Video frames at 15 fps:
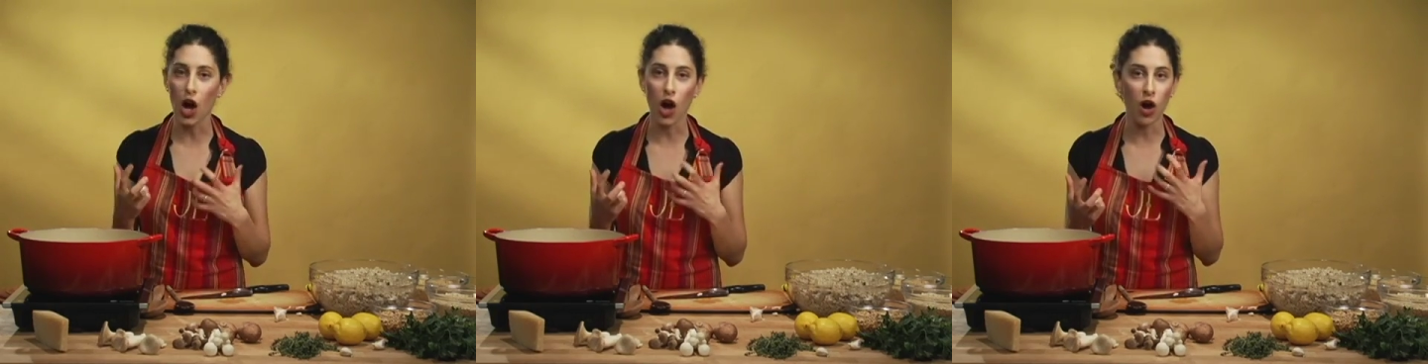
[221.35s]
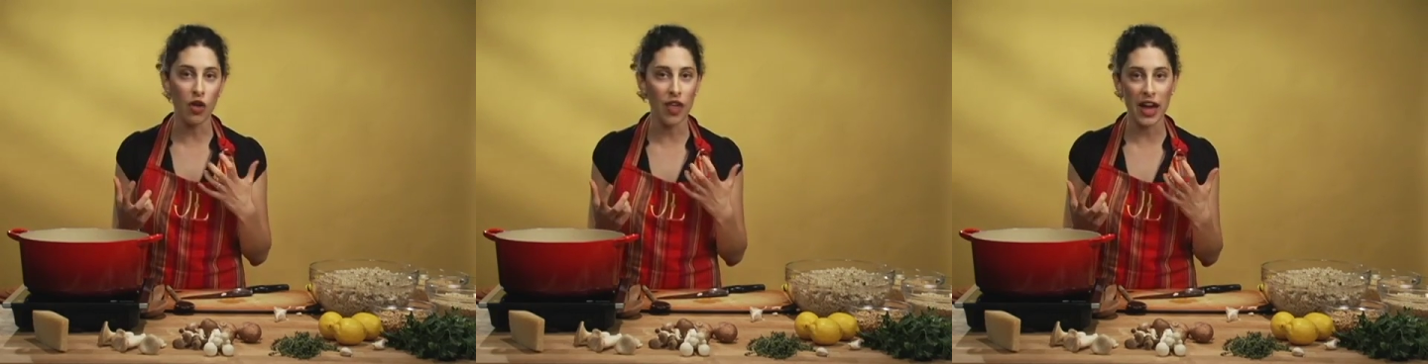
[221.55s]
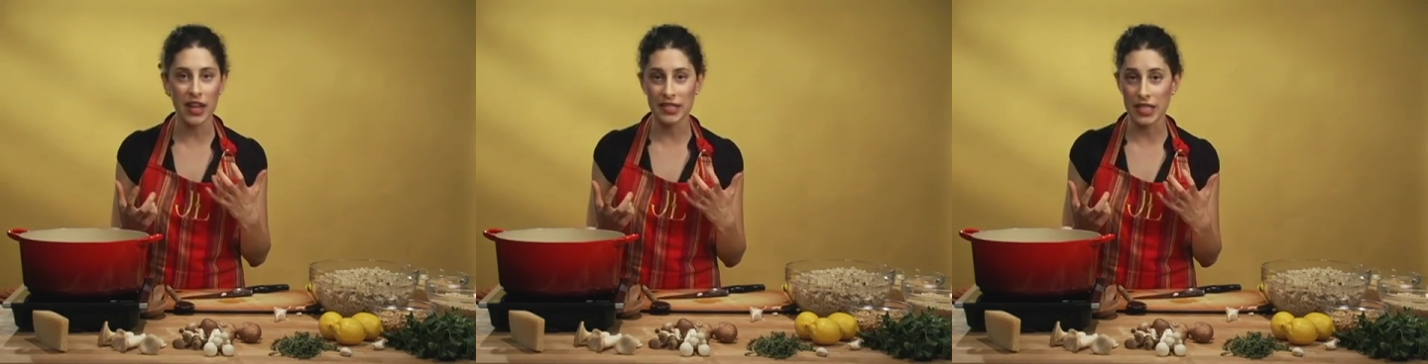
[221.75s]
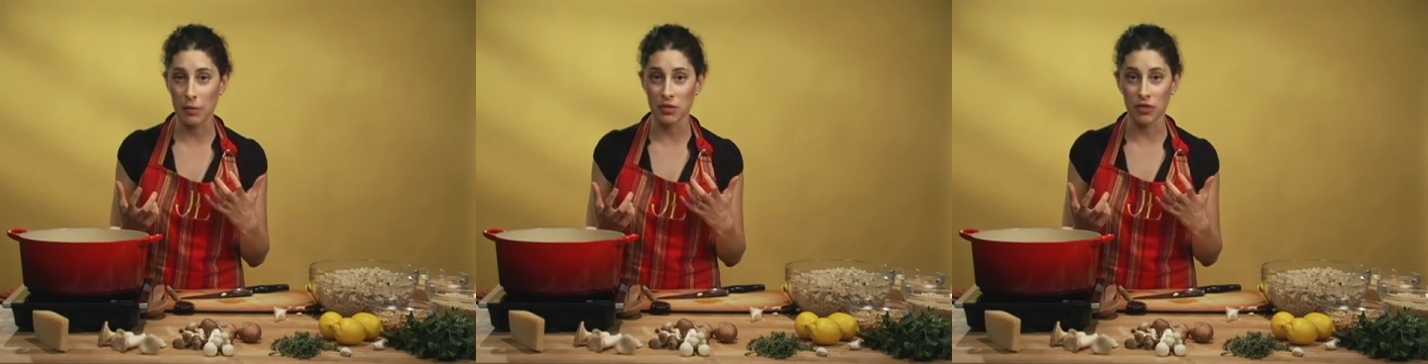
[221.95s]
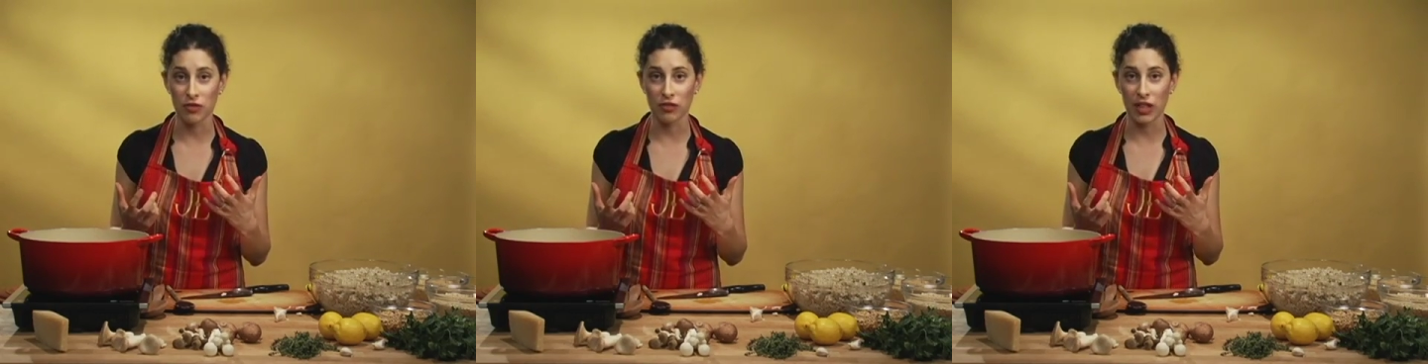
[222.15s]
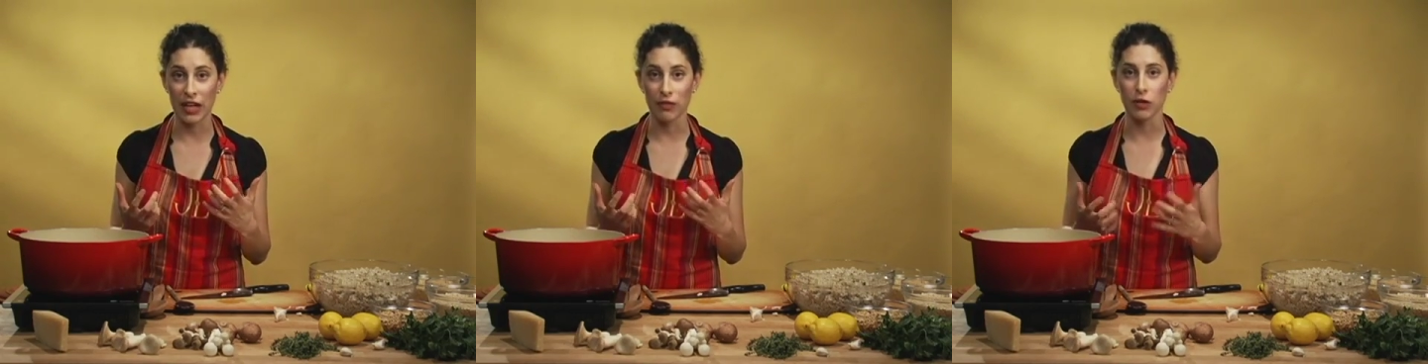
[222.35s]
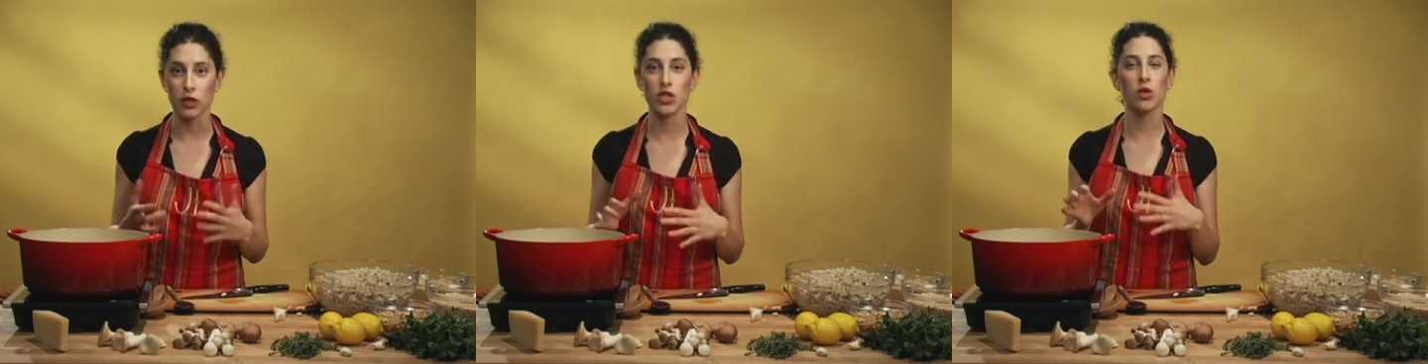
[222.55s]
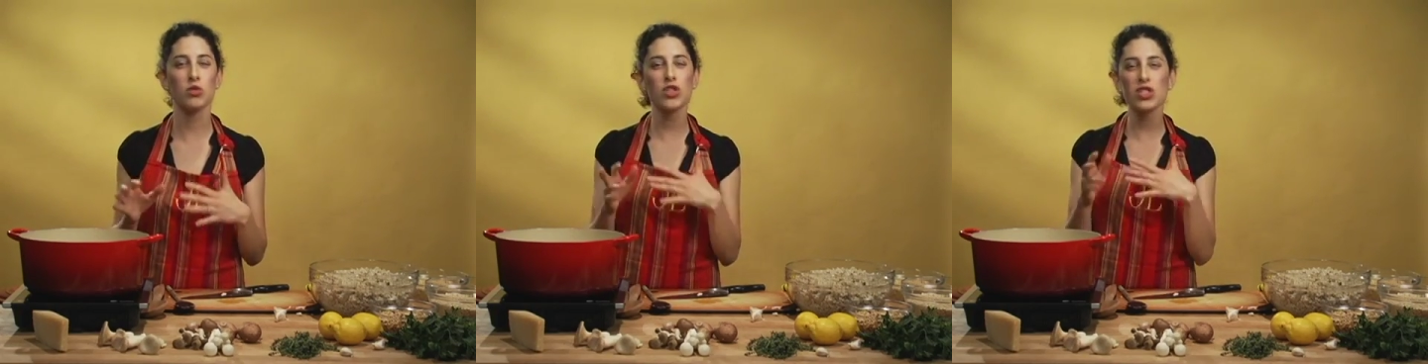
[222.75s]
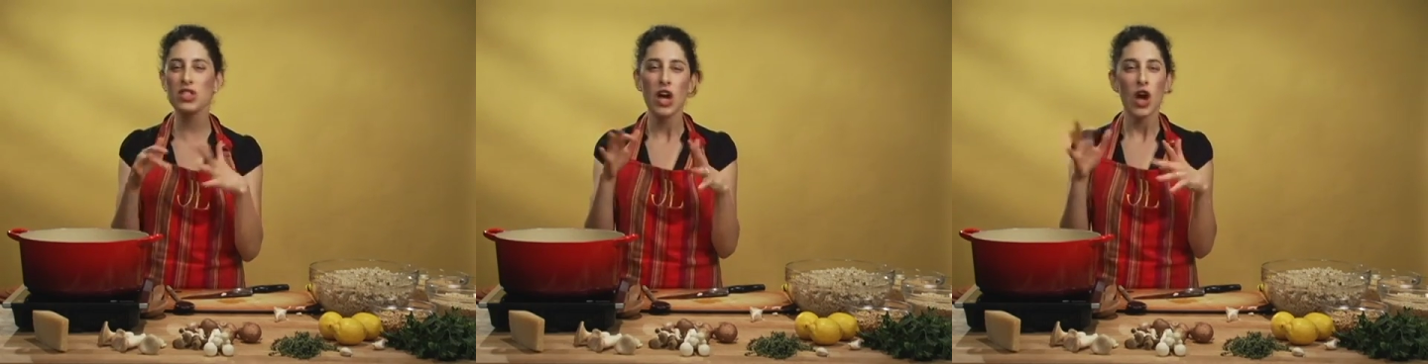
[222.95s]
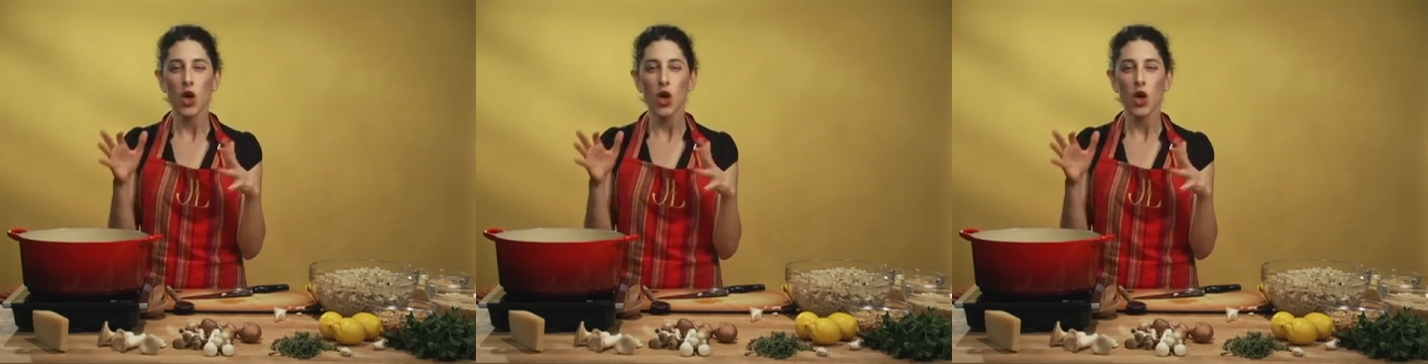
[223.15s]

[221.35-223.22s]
all that depth of flavor, so don't just